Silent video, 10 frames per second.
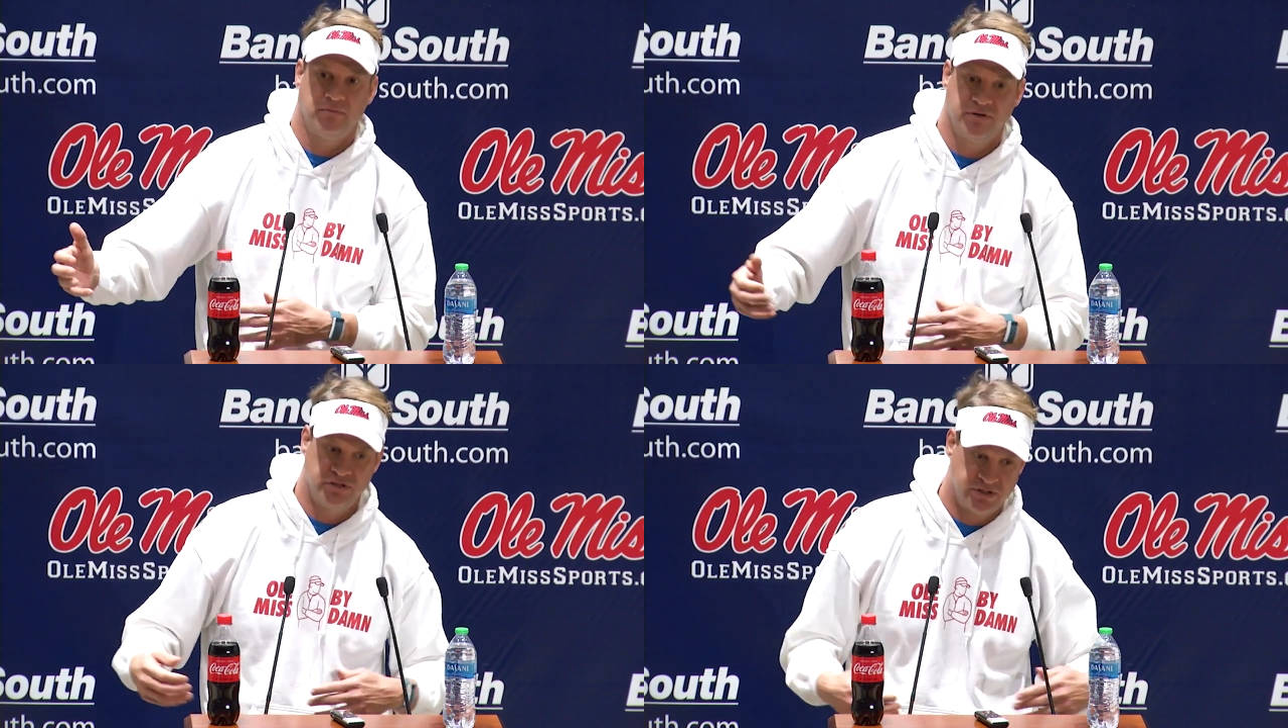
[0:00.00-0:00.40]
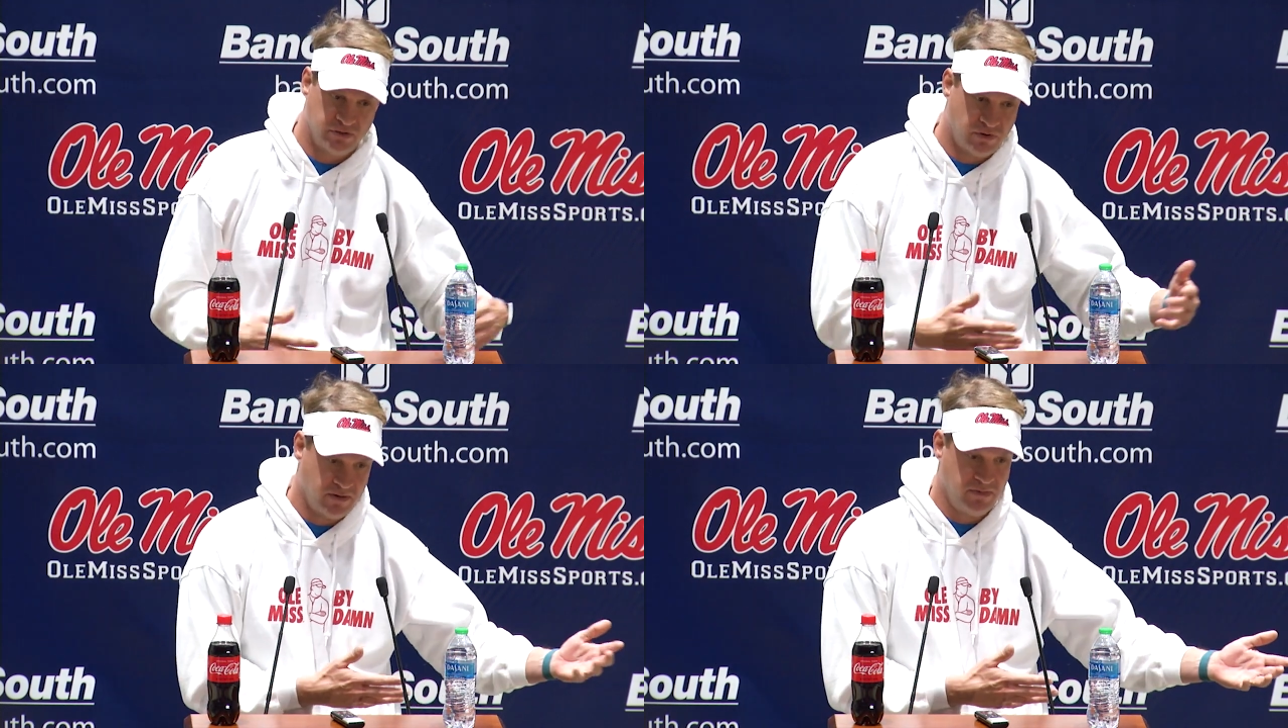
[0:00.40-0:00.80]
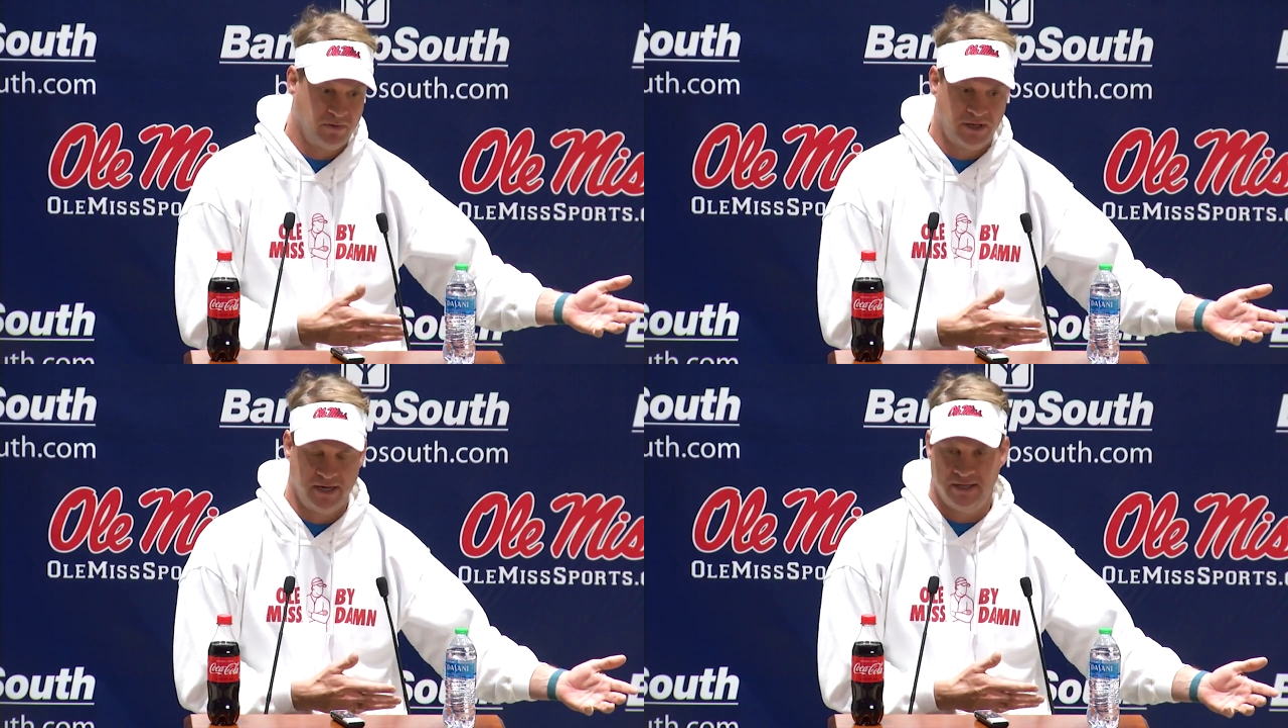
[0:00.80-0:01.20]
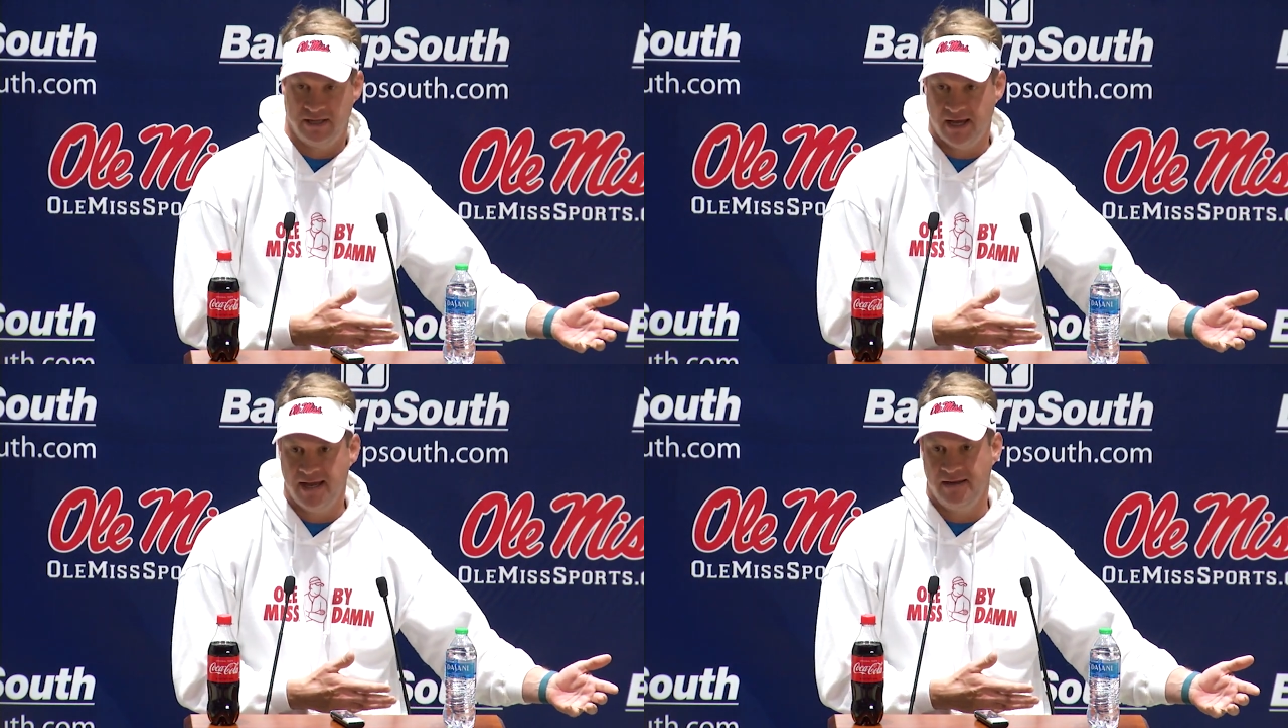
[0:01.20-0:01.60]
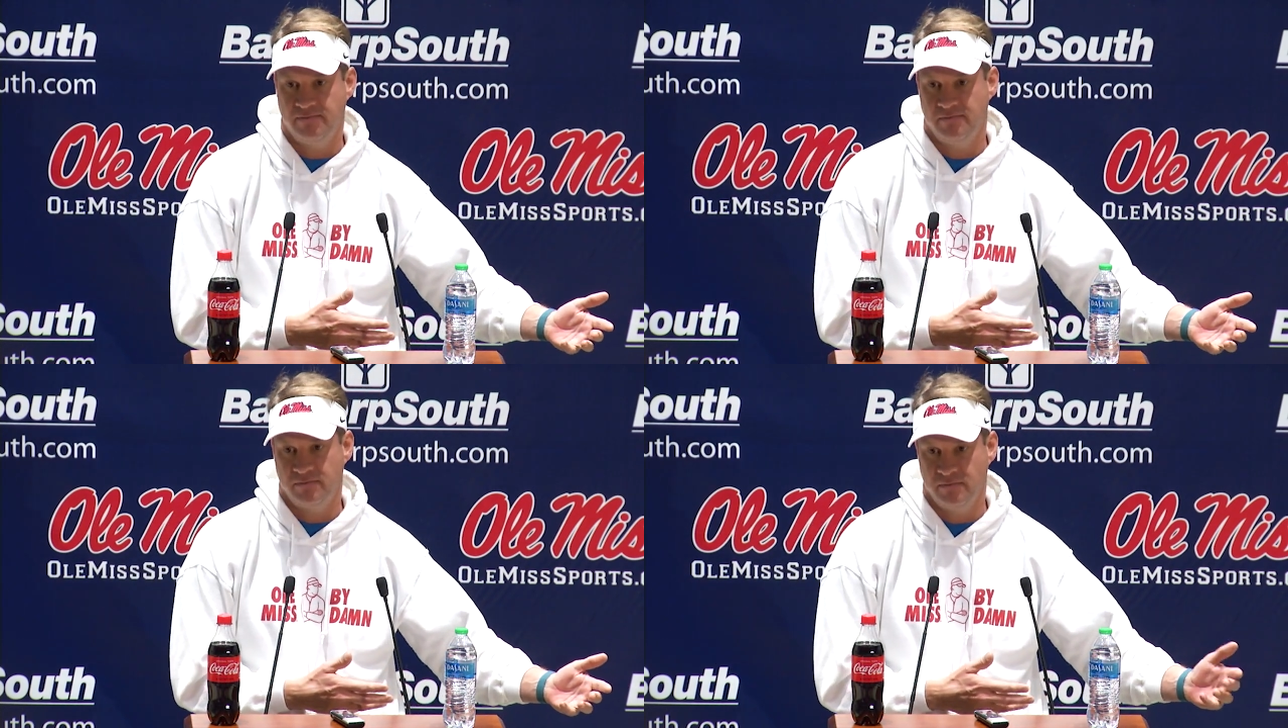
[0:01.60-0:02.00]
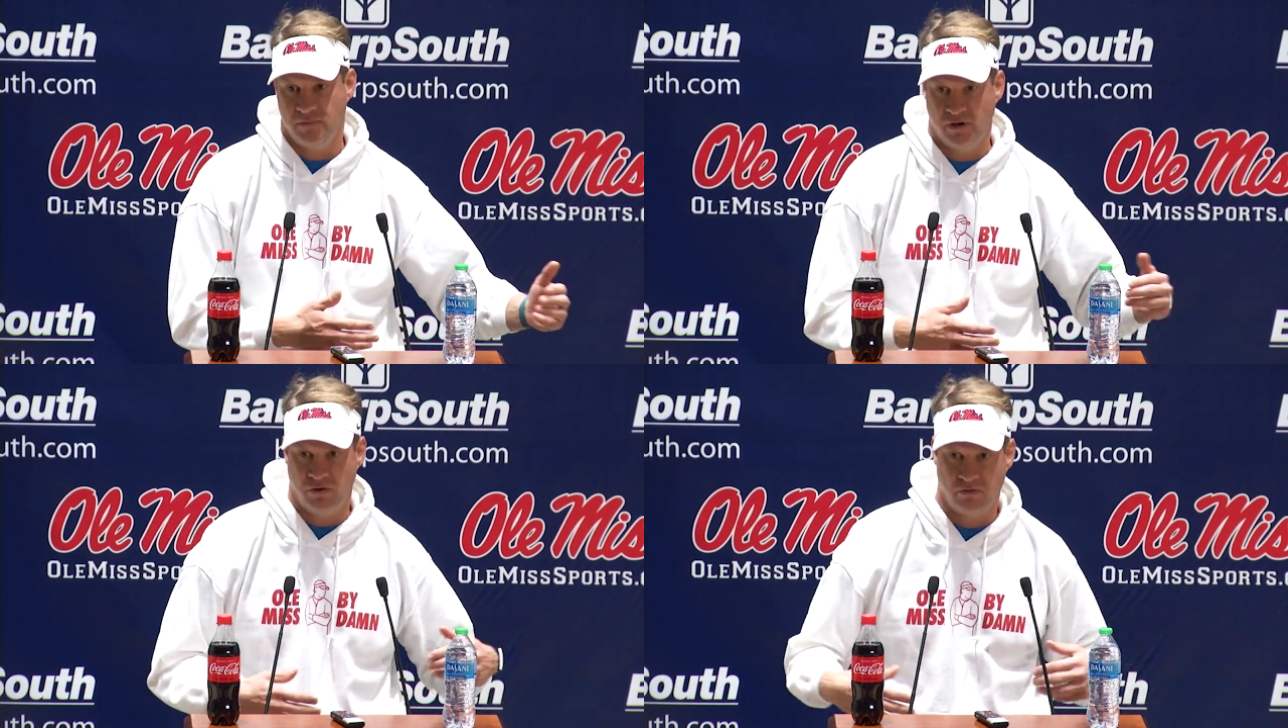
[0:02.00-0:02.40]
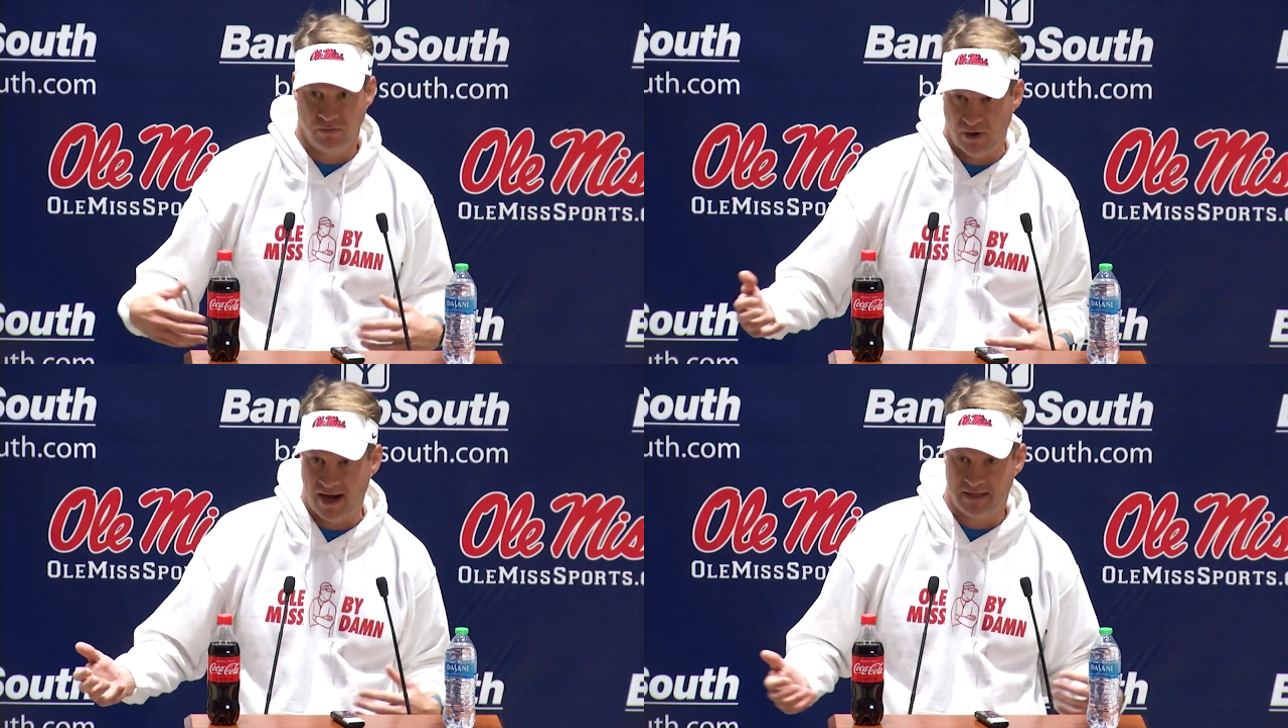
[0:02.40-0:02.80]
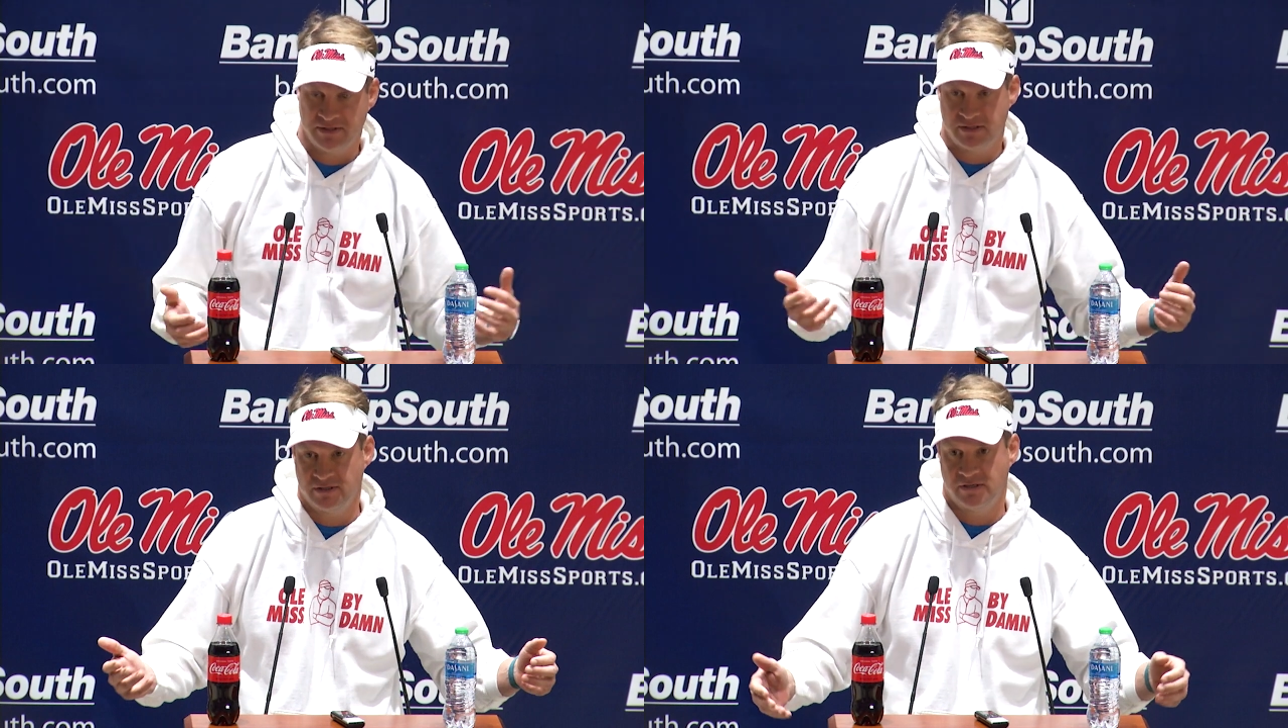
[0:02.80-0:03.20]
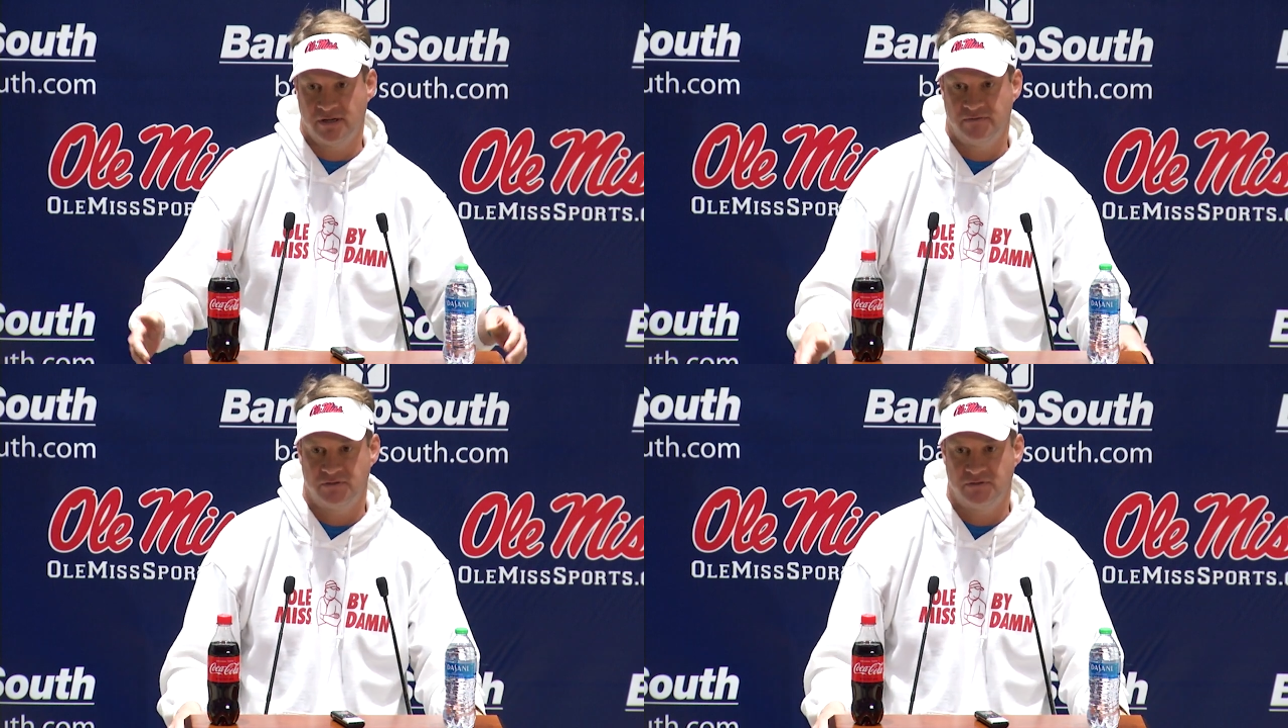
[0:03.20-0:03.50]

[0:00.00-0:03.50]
but you still want them to play in the game, you know, and practice and stuff.